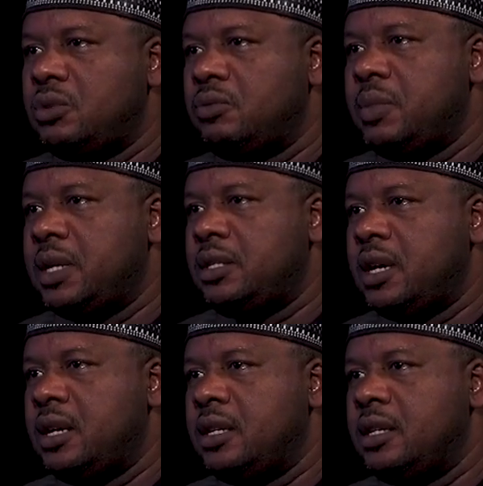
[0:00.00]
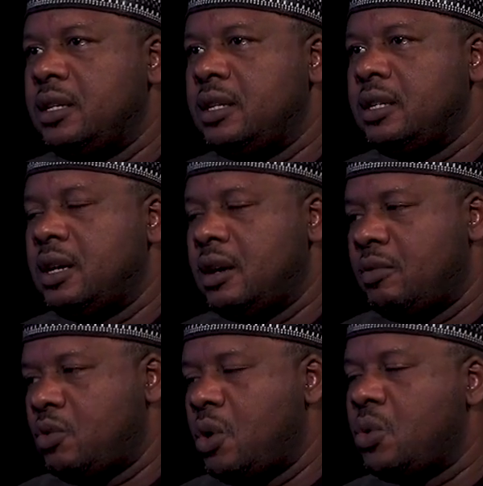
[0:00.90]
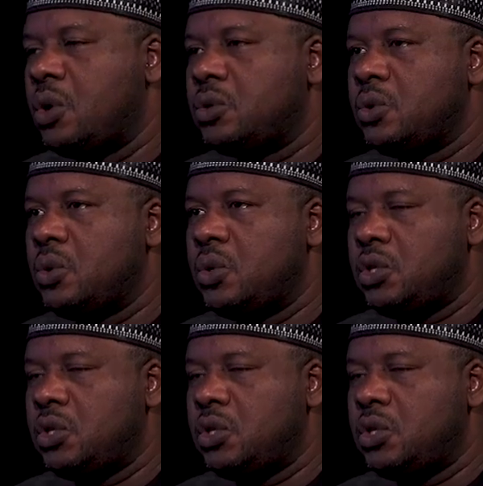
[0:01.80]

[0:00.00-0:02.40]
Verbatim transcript: you've mentioned, uh, Kwankwaso,